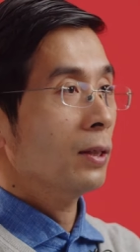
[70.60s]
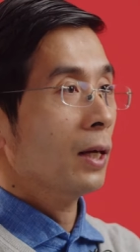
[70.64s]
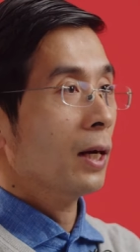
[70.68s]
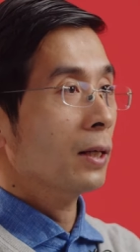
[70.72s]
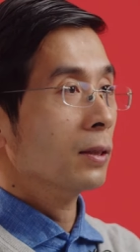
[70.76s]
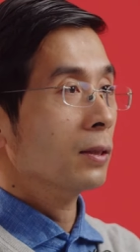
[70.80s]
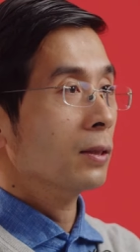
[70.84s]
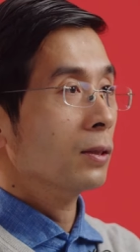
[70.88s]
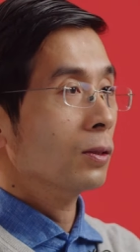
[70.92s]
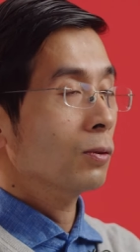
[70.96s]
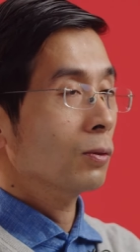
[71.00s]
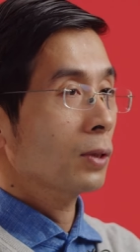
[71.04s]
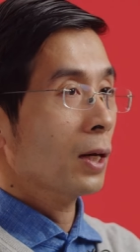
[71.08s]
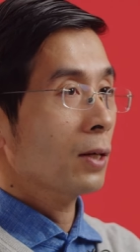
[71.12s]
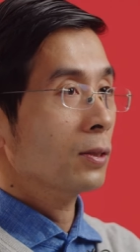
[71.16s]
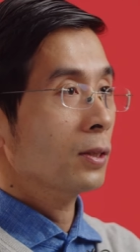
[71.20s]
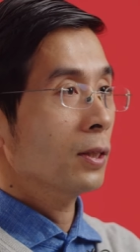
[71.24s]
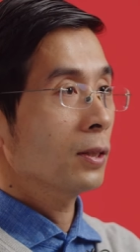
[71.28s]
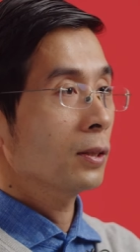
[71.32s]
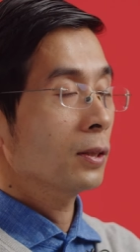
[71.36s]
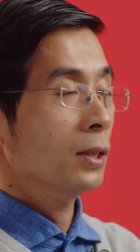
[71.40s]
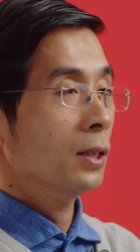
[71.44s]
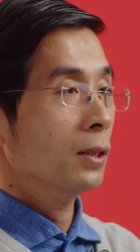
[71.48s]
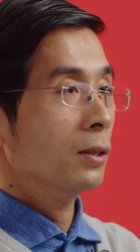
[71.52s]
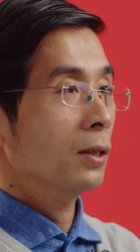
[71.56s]
that
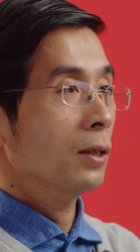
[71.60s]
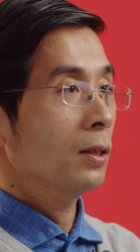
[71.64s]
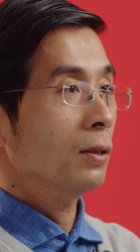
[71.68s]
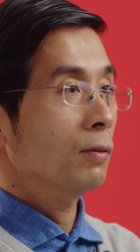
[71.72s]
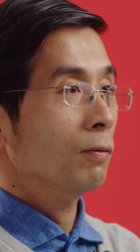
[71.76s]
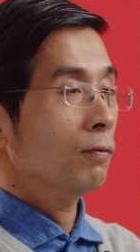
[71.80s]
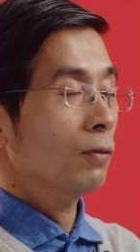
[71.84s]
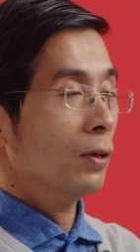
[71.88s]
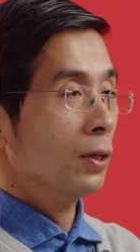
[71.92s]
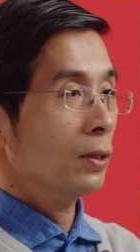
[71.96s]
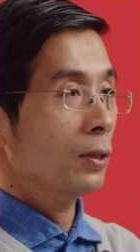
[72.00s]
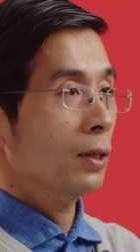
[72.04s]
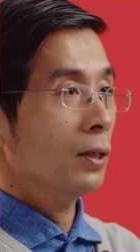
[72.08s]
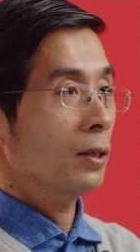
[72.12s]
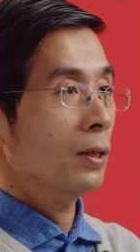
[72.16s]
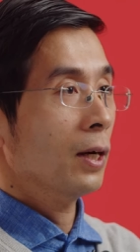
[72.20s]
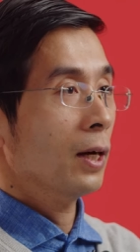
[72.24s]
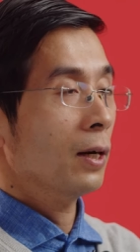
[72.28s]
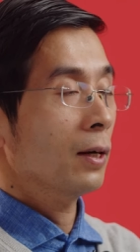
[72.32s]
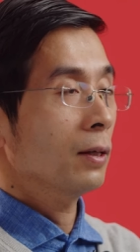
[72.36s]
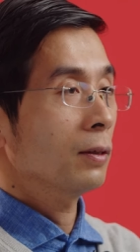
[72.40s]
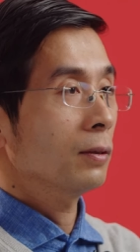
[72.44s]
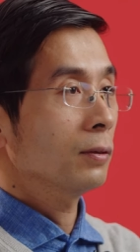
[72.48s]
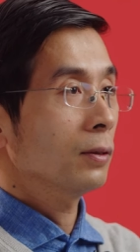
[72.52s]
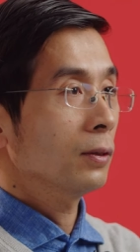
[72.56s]
2016 flooding
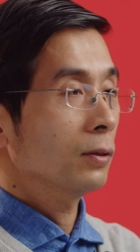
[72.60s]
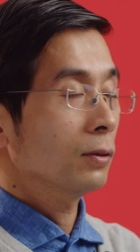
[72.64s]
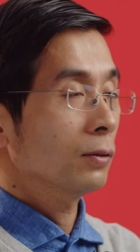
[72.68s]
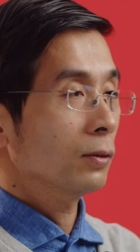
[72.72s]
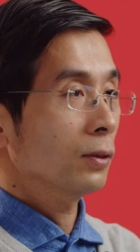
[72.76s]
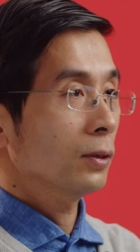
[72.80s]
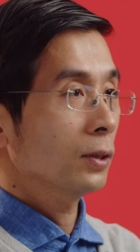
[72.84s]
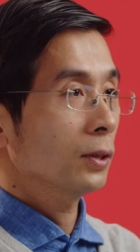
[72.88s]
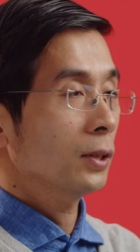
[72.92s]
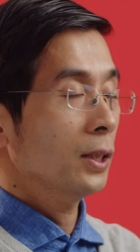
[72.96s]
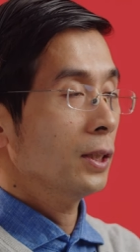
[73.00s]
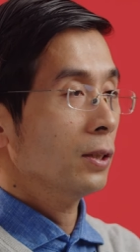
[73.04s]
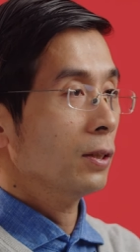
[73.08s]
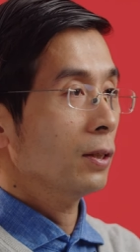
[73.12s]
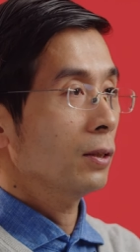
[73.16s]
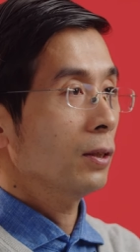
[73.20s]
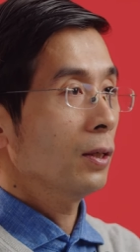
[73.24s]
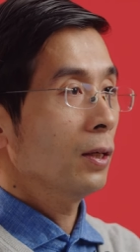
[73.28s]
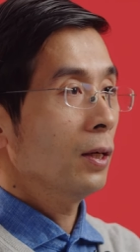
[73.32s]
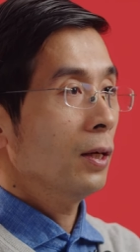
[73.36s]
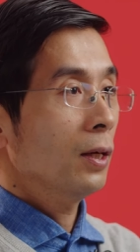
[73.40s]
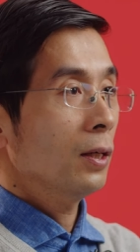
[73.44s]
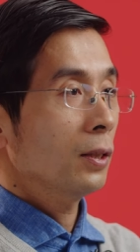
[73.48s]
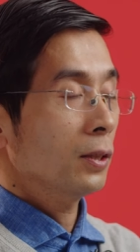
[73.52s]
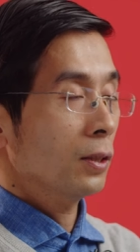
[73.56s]
uh, season,
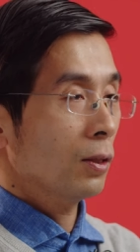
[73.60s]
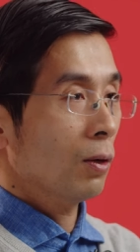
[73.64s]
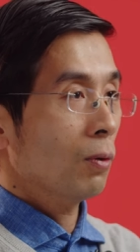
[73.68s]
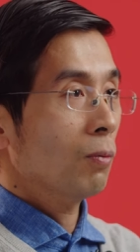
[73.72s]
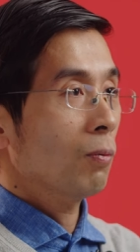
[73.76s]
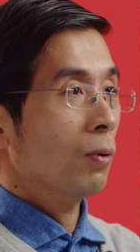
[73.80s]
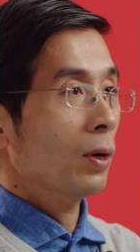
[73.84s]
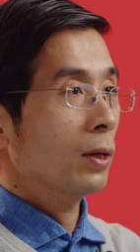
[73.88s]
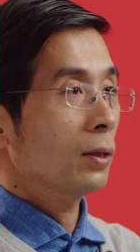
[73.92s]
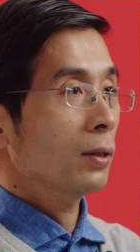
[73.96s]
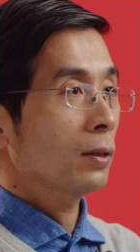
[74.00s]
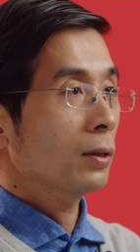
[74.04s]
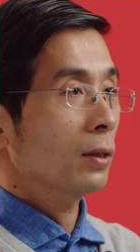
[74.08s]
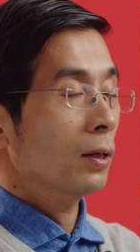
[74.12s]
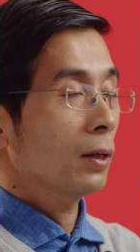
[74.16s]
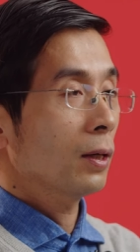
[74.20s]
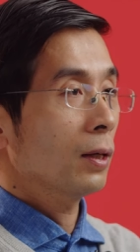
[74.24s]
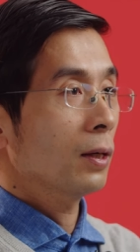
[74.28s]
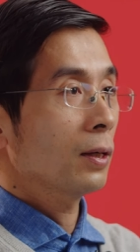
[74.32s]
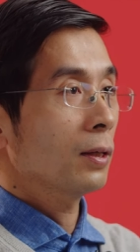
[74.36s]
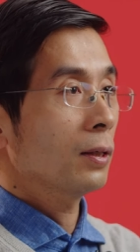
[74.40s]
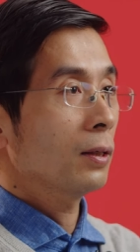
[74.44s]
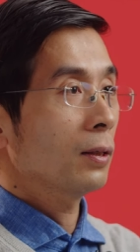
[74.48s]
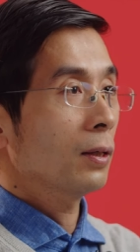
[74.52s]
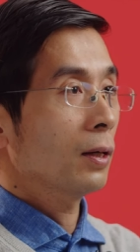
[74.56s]
no one
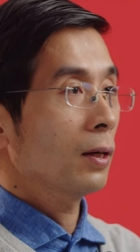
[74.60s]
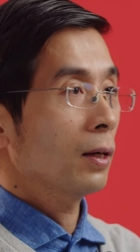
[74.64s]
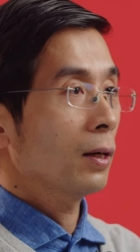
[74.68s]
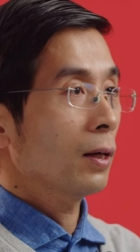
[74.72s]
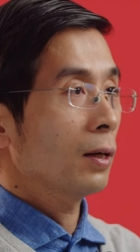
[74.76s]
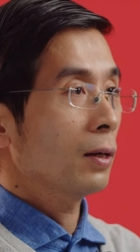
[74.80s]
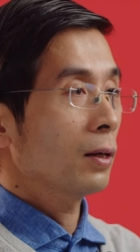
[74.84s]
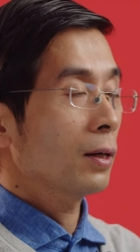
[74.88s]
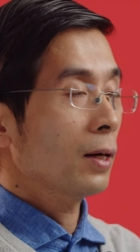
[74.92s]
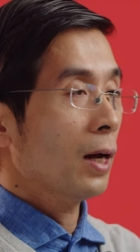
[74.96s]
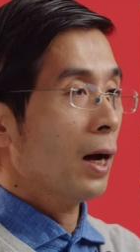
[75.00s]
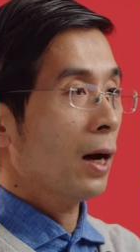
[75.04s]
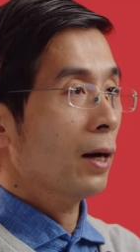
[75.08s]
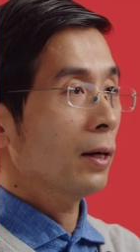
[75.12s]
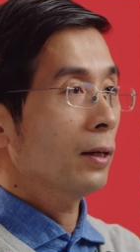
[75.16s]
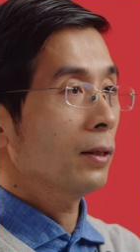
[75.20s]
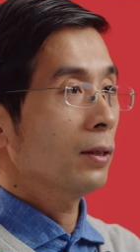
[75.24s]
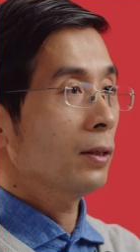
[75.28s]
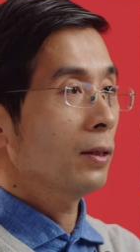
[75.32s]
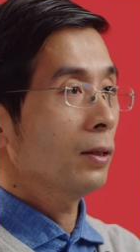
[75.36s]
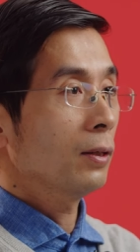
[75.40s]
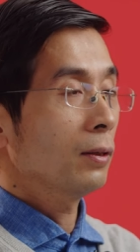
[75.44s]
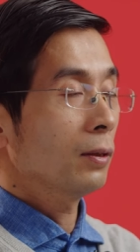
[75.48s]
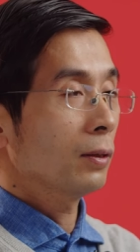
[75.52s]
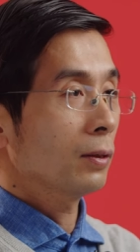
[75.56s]
uh, uh, died,
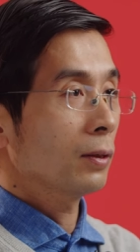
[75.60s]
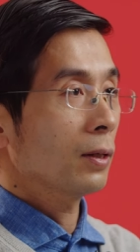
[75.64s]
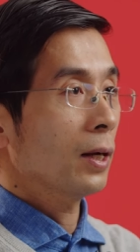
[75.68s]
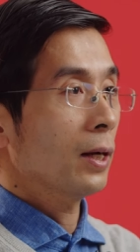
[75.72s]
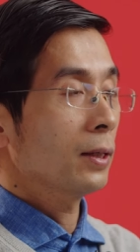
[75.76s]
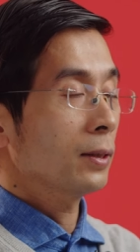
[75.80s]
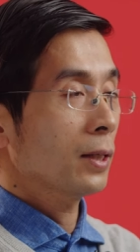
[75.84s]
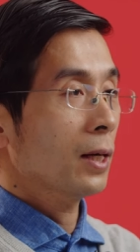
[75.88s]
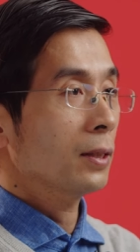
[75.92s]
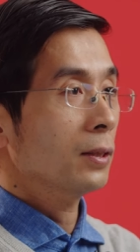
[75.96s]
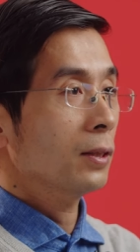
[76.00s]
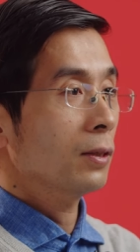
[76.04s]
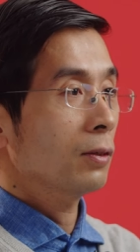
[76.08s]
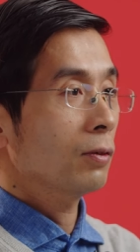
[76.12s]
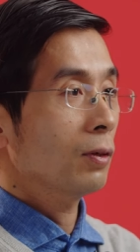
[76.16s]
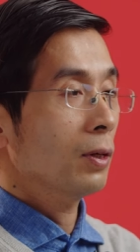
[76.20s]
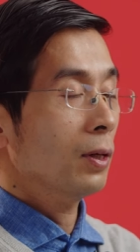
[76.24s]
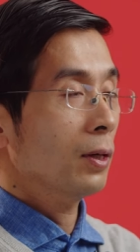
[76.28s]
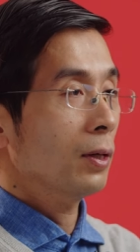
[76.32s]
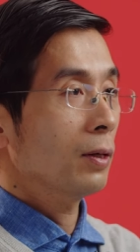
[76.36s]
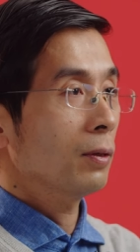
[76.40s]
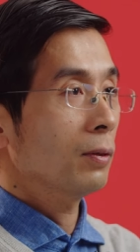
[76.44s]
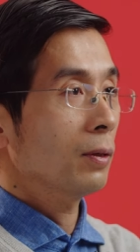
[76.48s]
and that is really